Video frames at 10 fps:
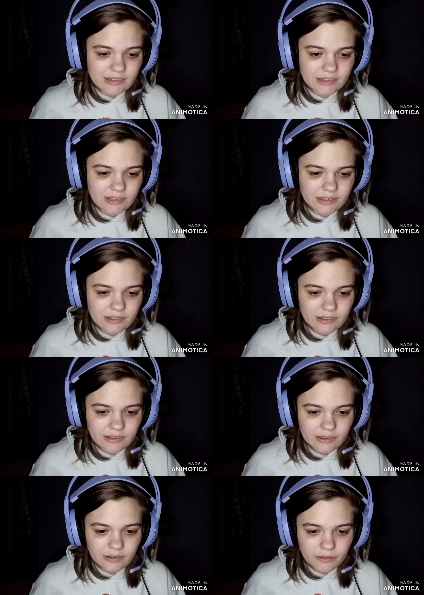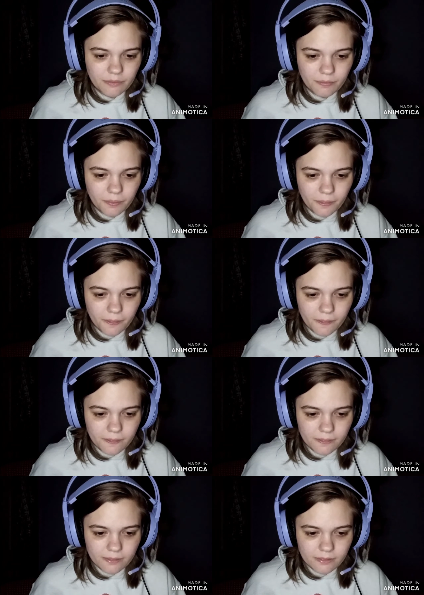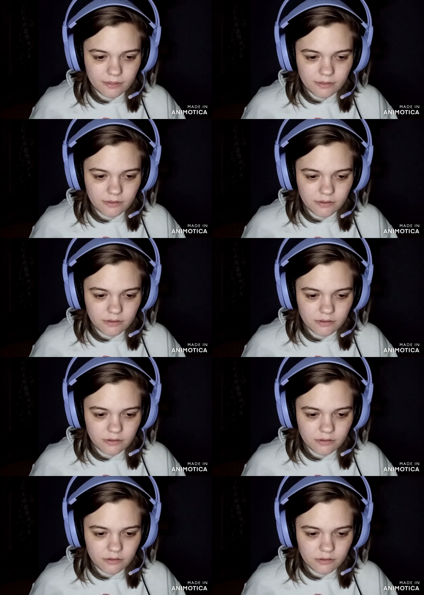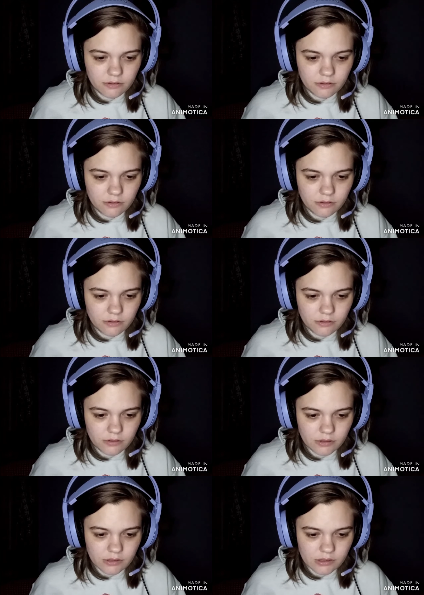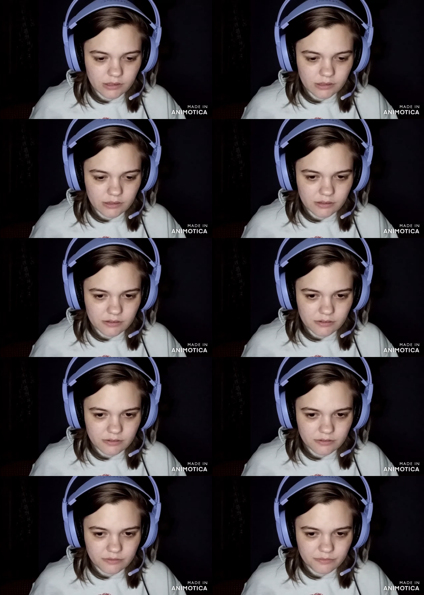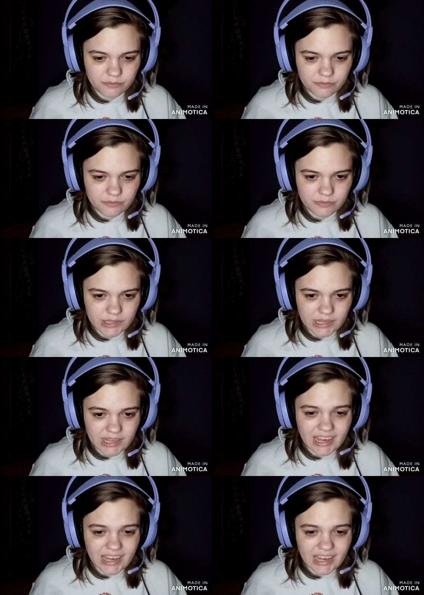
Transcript: [no speech]